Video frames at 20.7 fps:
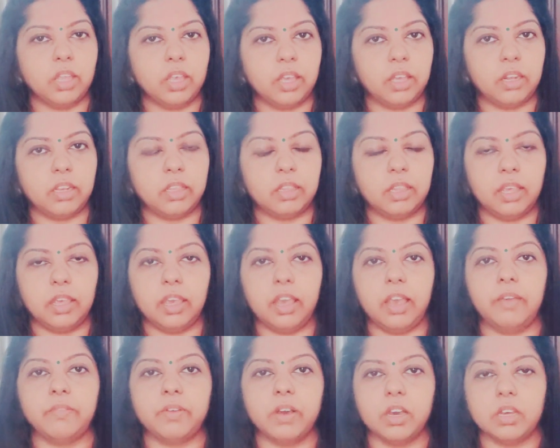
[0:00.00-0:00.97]
There they
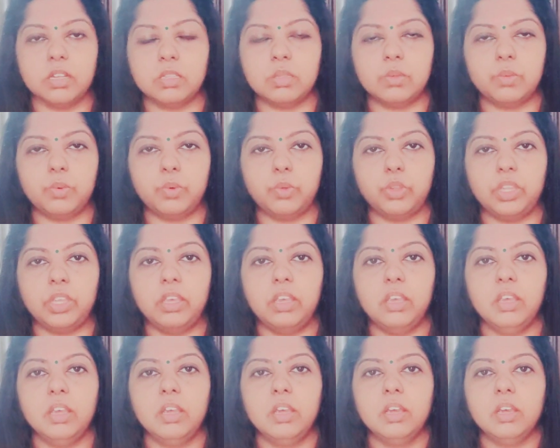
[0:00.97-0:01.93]
have asked for
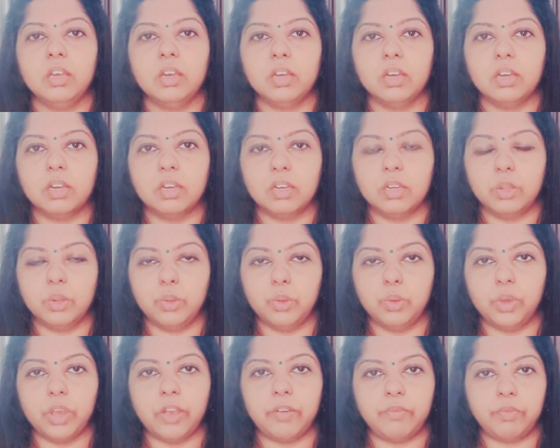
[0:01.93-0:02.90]
the
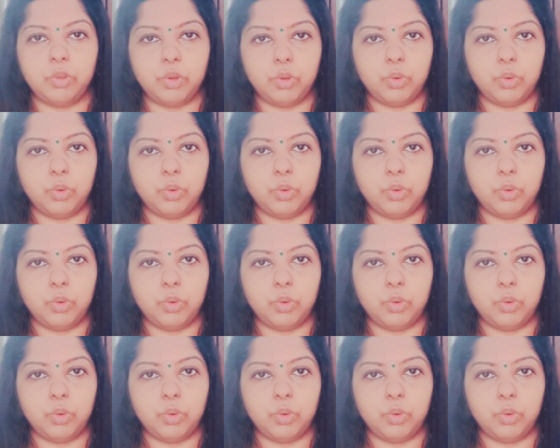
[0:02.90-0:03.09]
you have